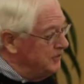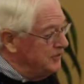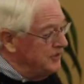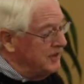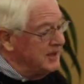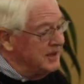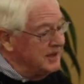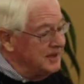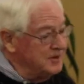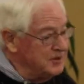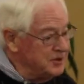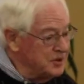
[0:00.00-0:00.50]

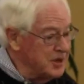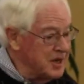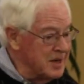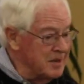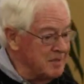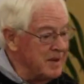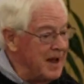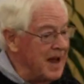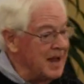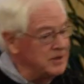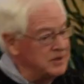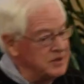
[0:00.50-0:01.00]
fun, as you can
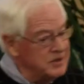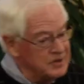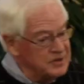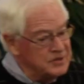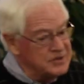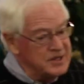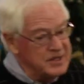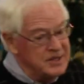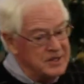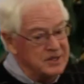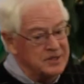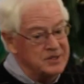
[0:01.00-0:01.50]
imagine, to
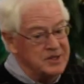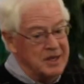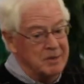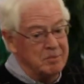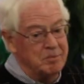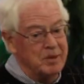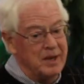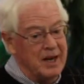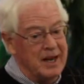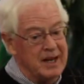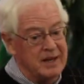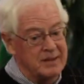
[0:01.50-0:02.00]
see this thing
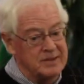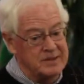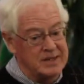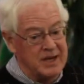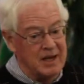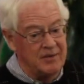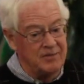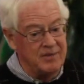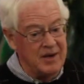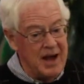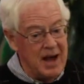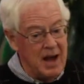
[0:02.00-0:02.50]
play
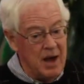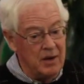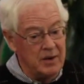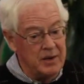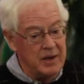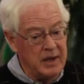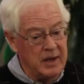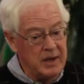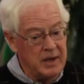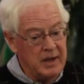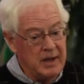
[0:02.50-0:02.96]
itself out.